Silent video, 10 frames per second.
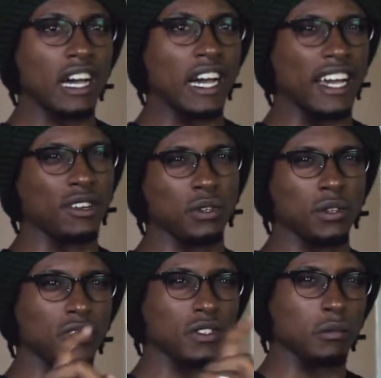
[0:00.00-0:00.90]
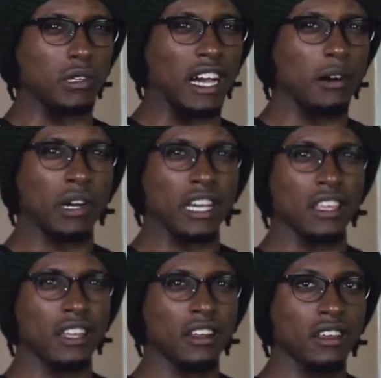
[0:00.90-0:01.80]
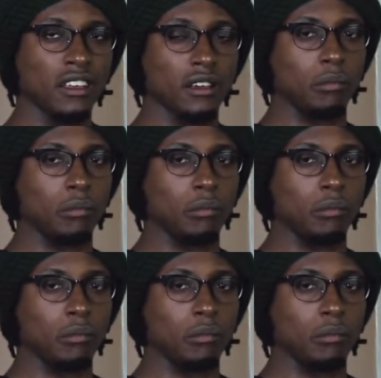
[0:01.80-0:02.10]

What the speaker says: at, I don't know if this will be out by then,